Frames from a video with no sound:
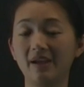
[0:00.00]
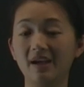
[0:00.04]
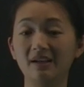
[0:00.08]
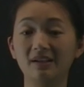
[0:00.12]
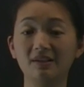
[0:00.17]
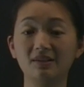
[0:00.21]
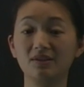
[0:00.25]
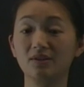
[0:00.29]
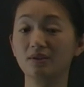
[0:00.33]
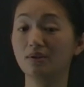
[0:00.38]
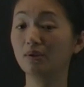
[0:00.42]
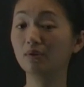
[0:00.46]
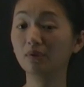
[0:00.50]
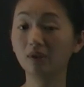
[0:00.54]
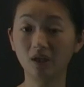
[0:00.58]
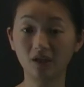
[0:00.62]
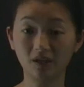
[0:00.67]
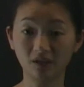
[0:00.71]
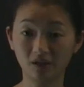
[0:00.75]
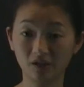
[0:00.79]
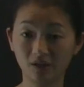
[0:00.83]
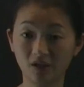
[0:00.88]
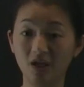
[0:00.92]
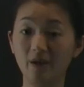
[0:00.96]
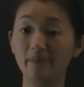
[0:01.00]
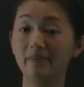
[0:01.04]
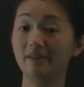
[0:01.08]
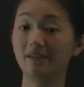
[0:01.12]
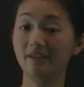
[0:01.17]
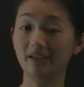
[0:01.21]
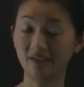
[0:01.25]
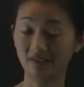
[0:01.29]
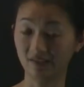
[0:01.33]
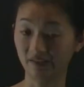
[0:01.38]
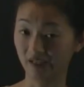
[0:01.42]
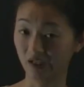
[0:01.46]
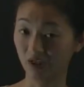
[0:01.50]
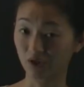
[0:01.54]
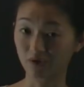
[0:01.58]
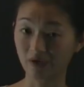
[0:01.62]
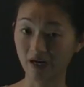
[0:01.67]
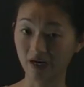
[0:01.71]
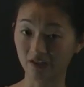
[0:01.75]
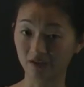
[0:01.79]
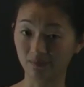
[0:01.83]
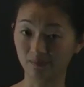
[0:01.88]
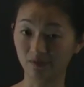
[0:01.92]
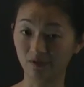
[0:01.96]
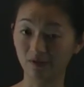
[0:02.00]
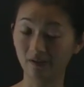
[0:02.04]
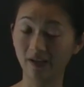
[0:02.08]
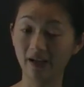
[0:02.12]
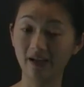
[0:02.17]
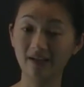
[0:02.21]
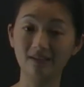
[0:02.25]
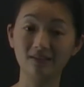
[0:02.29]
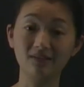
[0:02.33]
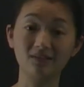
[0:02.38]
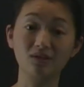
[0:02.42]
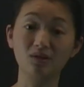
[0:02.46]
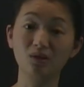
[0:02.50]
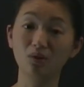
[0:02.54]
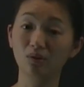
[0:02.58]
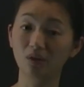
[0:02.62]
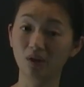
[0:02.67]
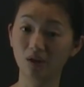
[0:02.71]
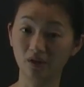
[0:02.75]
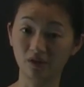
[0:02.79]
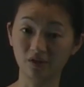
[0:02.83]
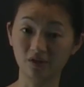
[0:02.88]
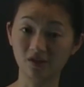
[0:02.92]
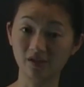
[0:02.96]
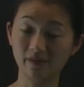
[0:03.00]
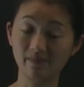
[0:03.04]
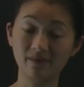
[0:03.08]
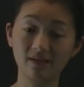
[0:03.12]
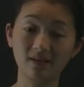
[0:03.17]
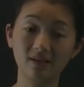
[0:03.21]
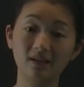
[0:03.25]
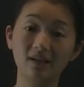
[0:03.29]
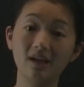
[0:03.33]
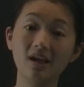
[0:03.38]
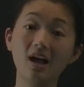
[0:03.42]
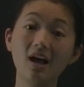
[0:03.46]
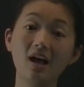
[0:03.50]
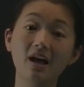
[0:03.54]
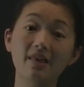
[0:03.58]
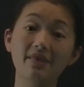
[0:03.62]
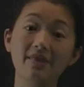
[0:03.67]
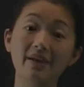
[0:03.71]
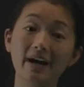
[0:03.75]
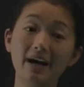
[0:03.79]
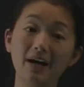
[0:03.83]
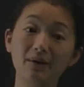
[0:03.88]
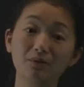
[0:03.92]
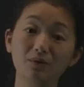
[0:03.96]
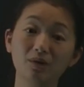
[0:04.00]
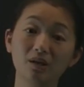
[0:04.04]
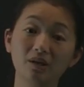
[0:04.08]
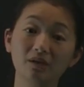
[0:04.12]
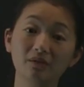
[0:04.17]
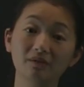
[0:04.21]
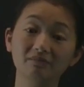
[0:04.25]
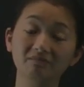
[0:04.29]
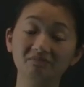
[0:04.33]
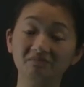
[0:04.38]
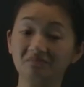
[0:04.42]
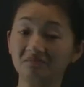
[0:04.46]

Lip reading: and is no longer computationally intractable and is no longer something that will